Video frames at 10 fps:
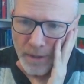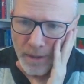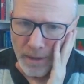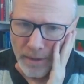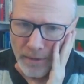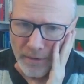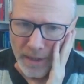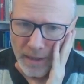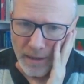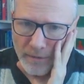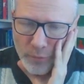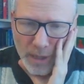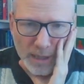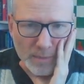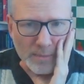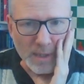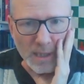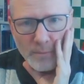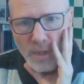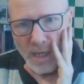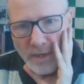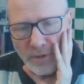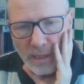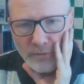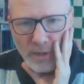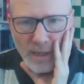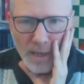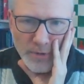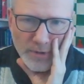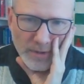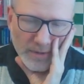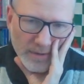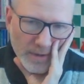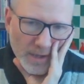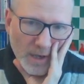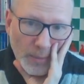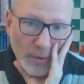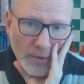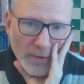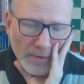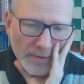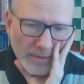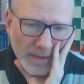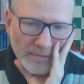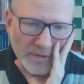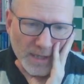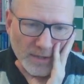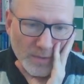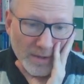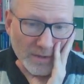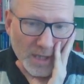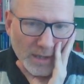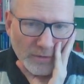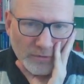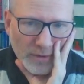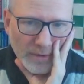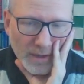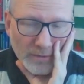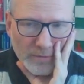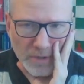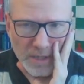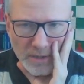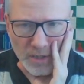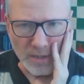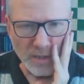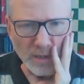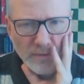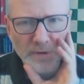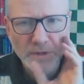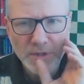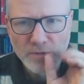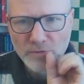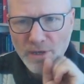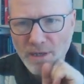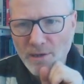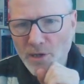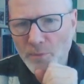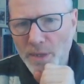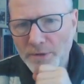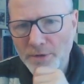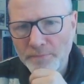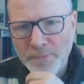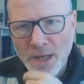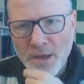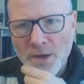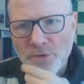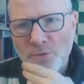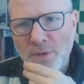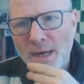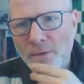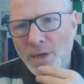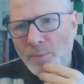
And then if we can maybe immediately recapture a pawn on f6 with the second rook, then of course the exchange sacrifice is already a lot better. So now he